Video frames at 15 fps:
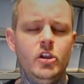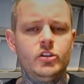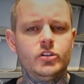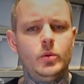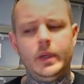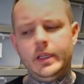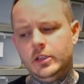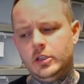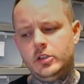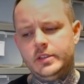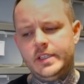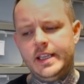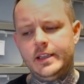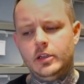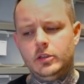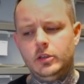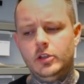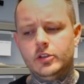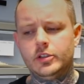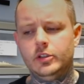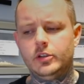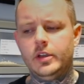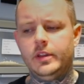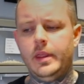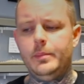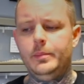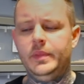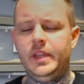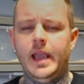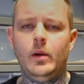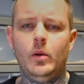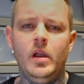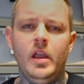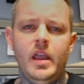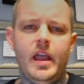So we're going to take a closer look at them now,